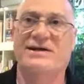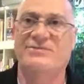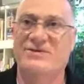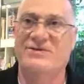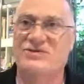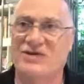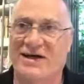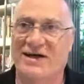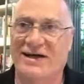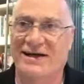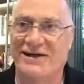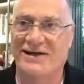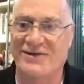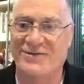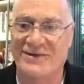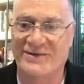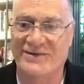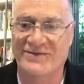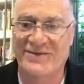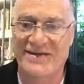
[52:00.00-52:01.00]
me try another
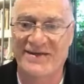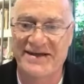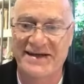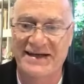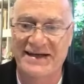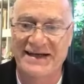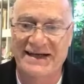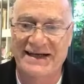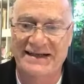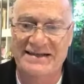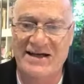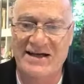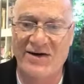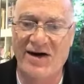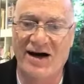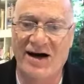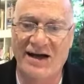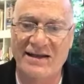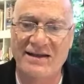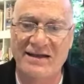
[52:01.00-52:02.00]
one. So
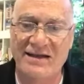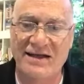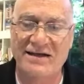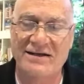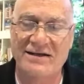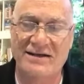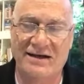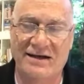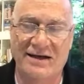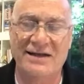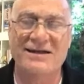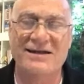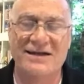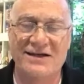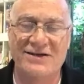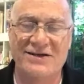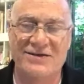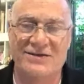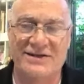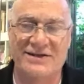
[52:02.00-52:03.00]
I think
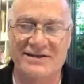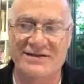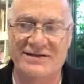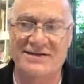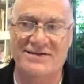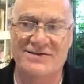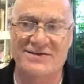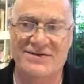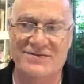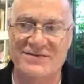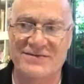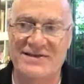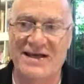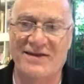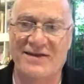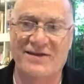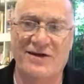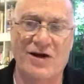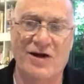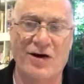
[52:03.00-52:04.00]
you need to sort of
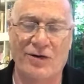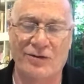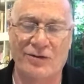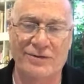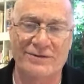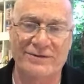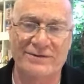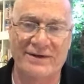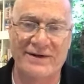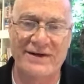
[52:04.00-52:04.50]
set the goal.